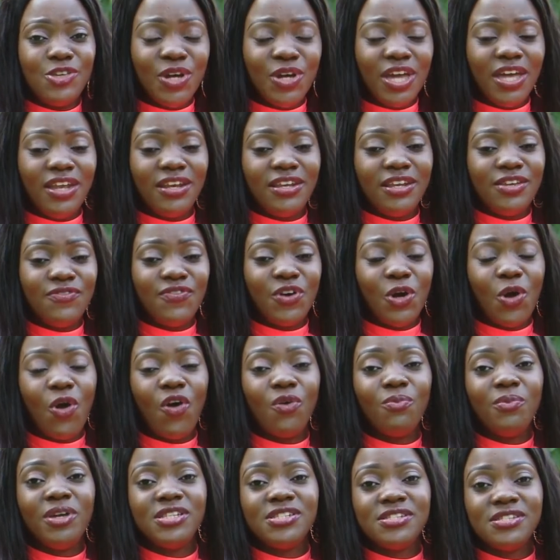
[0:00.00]
can leave a
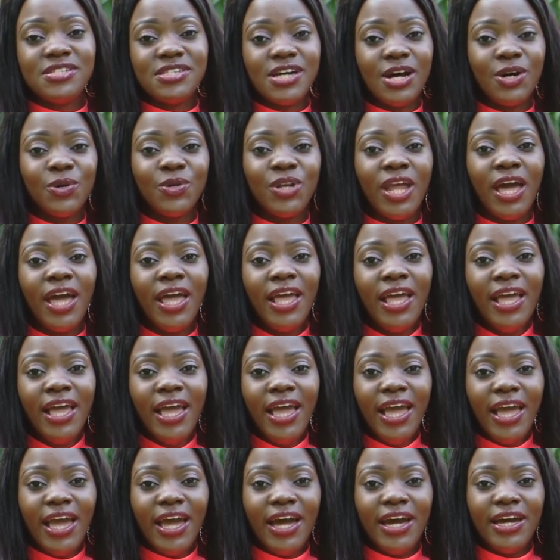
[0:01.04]
comment down
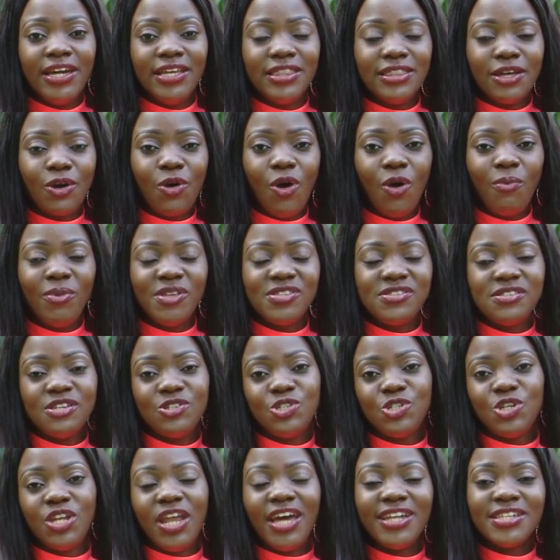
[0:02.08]
in the comment
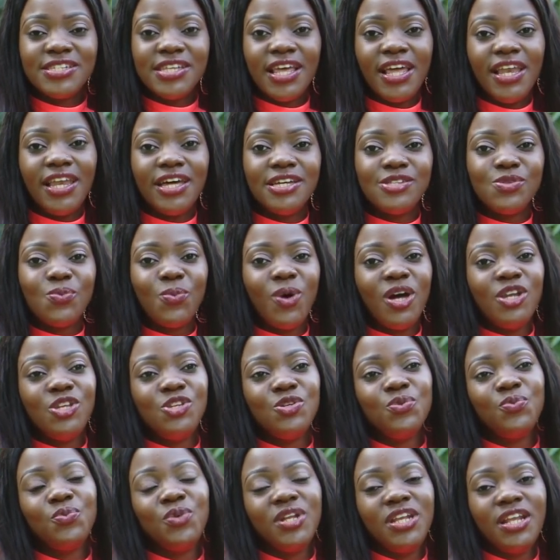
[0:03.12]
section and tell us what
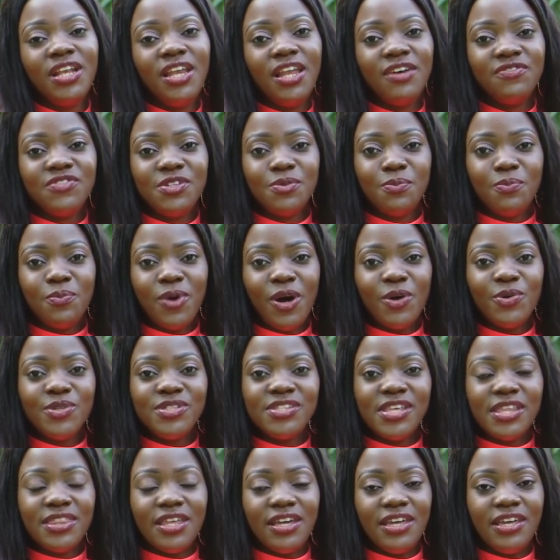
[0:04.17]
you really loved about
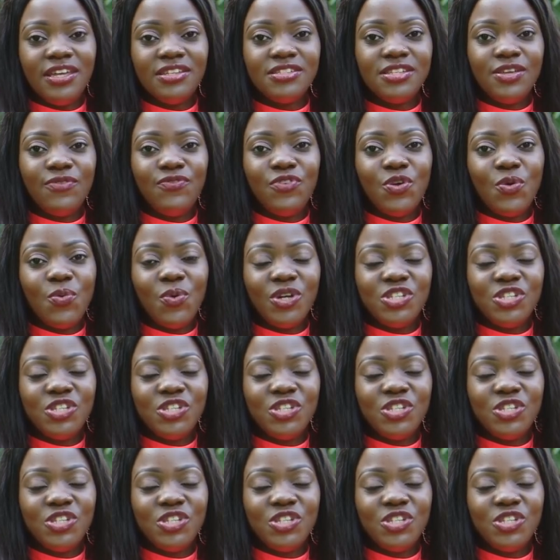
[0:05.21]
the interview,